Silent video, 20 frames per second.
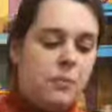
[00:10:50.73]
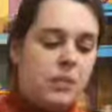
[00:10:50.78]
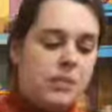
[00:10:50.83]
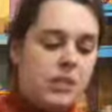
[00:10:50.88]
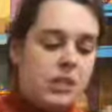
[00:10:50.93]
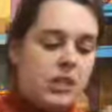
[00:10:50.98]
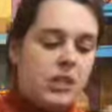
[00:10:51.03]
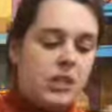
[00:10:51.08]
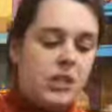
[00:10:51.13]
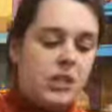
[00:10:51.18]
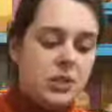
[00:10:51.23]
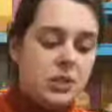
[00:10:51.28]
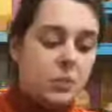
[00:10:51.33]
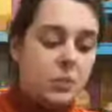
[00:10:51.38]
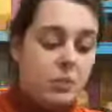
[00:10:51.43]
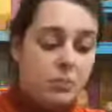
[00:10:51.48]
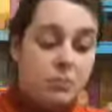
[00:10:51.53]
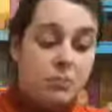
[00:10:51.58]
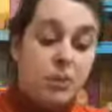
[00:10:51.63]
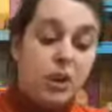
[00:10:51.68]
position, so
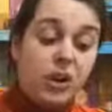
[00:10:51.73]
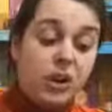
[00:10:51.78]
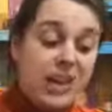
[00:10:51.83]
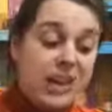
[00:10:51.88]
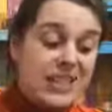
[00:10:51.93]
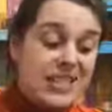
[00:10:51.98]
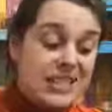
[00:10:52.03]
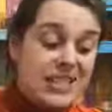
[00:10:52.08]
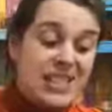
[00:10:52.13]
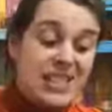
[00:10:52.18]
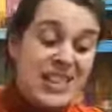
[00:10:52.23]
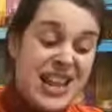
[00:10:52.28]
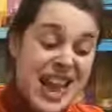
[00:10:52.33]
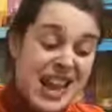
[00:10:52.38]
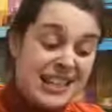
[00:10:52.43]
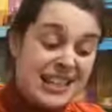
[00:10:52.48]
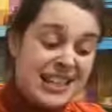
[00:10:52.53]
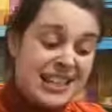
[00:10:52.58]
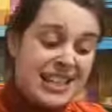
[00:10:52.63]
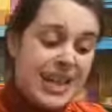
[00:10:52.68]
bulk isn't
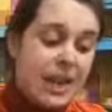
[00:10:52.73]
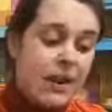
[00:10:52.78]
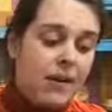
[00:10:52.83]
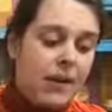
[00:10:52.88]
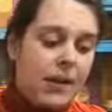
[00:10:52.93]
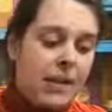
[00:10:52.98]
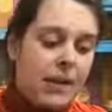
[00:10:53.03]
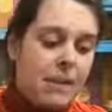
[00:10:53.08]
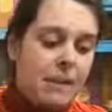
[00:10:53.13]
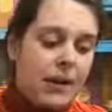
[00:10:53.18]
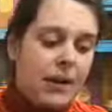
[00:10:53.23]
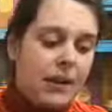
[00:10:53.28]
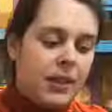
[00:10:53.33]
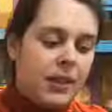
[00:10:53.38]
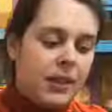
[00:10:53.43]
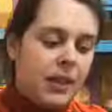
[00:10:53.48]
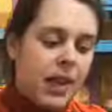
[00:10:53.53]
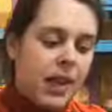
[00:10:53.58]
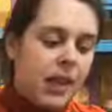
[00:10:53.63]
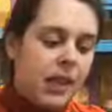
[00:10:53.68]
necessarily a bad
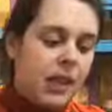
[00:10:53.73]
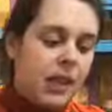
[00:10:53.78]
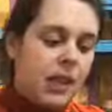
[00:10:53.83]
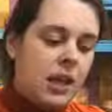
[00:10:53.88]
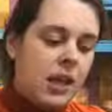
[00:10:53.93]
thing.